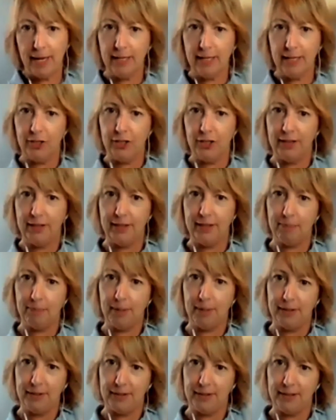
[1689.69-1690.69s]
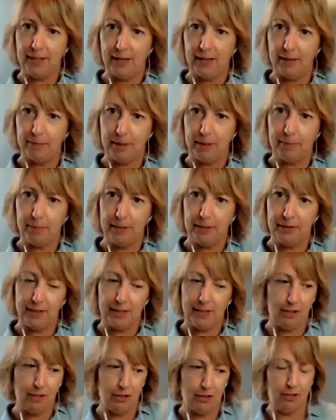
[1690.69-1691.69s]
baggage at the bus stop, the bus
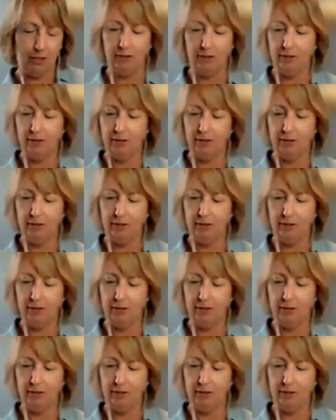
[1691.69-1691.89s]
station.